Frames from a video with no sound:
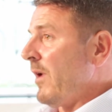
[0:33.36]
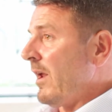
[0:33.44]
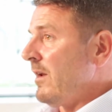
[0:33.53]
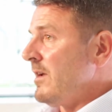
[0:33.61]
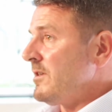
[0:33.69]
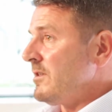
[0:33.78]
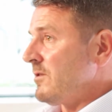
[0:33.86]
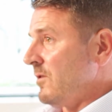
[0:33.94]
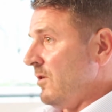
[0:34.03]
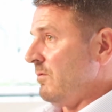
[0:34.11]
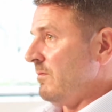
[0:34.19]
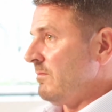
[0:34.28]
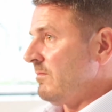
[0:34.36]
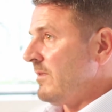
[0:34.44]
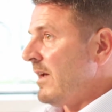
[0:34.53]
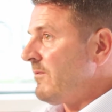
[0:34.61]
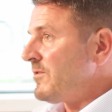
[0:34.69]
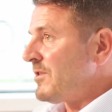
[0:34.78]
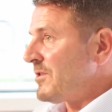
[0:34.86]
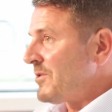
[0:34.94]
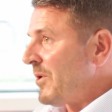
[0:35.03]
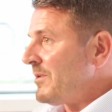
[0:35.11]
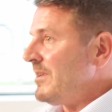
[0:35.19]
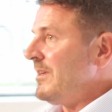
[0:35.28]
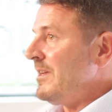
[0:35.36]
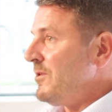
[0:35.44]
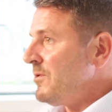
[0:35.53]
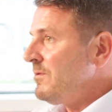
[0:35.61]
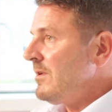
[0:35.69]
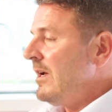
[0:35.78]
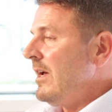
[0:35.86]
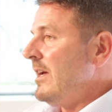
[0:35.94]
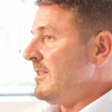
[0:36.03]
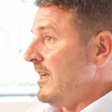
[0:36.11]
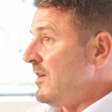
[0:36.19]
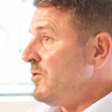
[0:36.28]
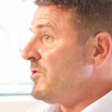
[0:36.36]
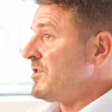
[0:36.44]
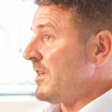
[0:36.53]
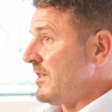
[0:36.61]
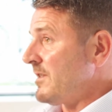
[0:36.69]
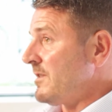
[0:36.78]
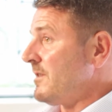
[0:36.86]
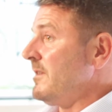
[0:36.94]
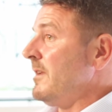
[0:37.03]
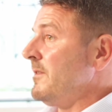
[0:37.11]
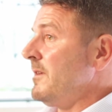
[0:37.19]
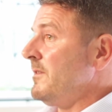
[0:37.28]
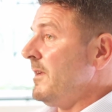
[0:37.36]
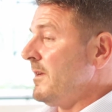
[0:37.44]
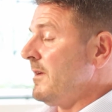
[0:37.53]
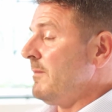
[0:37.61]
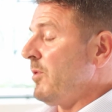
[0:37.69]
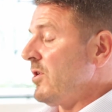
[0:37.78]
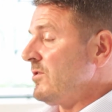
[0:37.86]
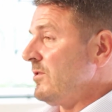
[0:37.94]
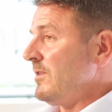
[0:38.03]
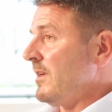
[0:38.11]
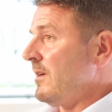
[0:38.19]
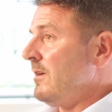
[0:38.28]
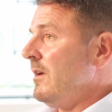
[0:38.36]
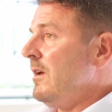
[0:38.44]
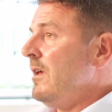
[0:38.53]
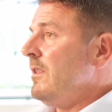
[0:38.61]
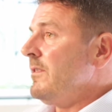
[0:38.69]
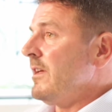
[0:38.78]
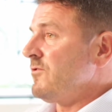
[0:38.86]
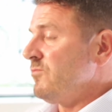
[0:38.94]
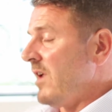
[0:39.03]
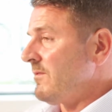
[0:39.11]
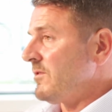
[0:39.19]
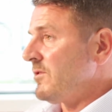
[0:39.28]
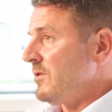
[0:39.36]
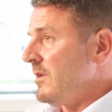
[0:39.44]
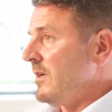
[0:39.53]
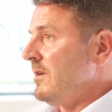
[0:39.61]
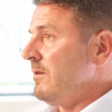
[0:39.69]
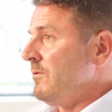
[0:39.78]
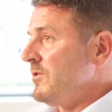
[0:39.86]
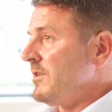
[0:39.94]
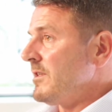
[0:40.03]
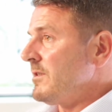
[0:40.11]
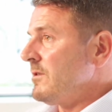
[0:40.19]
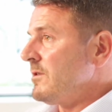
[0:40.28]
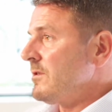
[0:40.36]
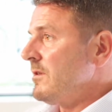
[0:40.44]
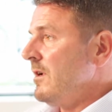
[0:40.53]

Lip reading: regulations, although the emphasis is on EU, it's EU citizens and the data, personal data that's relevant to EU citizens.